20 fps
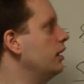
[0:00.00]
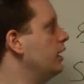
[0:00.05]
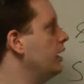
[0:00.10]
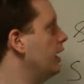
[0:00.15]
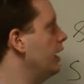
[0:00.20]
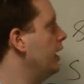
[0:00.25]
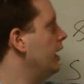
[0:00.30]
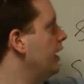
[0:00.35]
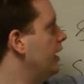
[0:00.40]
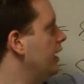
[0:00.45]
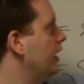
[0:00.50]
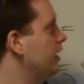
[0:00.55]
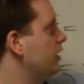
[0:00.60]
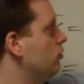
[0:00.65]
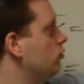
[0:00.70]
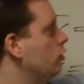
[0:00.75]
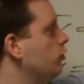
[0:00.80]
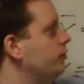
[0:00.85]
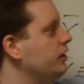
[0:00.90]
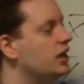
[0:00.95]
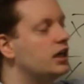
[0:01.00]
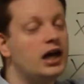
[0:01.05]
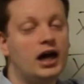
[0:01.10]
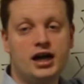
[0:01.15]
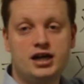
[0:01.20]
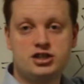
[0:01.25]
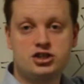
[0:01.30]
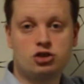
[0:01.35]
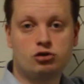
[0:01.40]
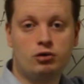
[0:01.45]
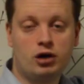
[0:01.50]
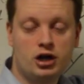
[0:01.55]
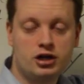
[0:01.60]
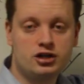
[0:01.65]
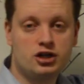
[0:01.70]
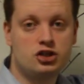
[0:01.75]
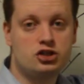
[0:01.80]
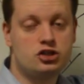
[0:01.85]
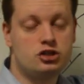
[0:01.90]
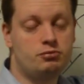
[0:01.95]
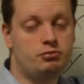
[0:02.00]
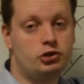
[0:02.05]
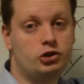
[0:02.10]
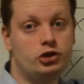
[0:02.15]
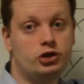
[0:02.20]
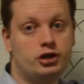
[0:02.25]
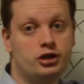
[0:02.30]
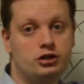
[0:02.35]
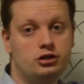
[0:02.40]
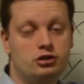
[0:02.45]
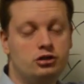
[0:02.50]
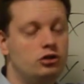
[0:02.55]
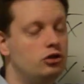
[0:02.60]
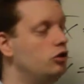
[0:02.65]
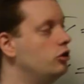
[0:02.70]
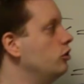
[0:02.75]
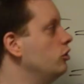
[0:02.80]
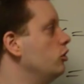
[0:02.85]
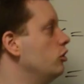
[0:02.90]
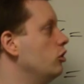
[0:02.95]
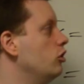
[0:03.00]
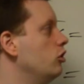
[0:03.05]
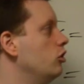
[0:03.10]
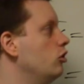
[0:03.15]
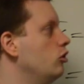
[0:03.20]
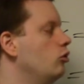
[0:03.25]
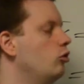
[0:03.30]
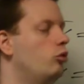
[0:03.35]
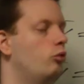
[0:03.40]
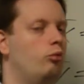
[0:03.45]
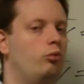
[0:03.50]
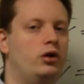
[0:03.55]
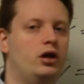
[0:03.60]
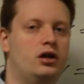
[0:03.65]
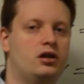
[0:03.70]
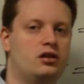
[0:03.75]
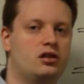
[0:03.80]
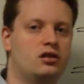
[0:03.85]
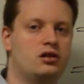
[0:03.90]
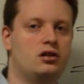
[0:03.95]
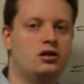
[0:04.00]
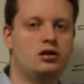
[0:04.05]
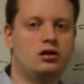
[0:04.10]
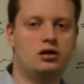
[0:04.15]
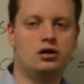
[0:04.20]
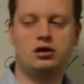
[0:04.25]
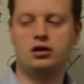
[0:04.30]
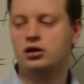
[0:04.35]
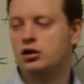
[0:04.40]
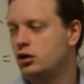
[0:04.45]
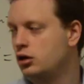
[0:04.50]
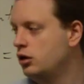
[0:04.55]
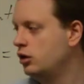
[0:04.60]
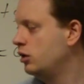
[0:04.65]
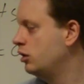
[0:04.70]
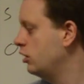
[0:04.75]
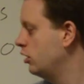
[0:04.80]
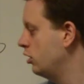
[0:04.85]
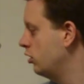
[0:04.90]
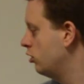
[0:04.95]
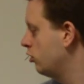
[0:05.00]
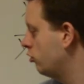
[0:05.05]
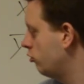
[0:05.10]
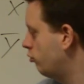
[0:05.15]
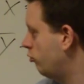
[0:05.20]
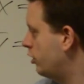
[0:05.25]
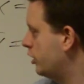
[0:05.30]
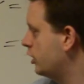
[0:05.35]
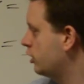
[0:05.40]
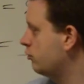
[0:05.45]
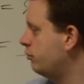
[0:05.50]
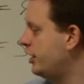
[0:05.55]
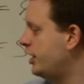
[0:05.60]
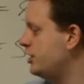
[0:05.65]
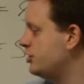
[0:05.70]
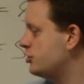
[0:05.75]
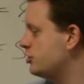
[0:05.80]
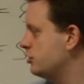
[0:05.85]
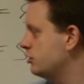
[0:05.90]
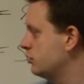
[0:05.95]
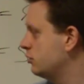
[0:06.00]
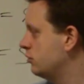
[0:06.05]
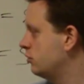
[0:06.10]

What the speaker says: and it will be chi-squared distributed with one equation.